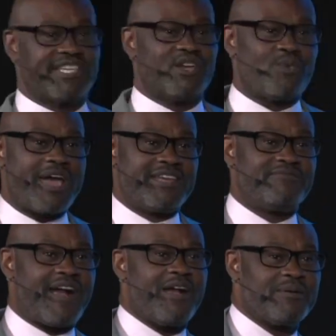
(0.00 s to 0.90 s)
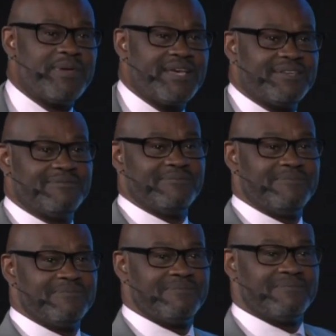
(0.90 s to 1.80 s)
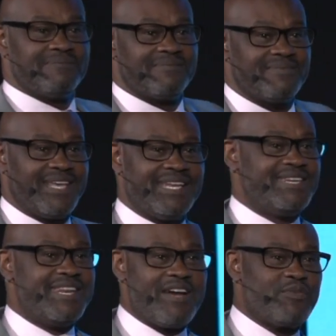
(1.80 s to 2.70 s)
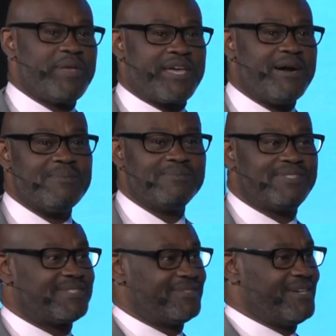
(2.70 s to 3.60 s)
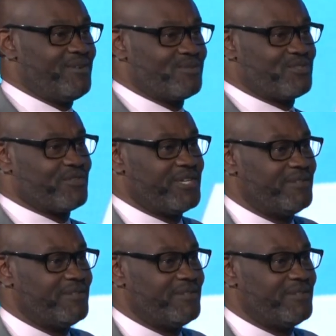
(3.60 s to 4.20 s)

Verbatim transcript: the right environment, it never becomes an oak tree.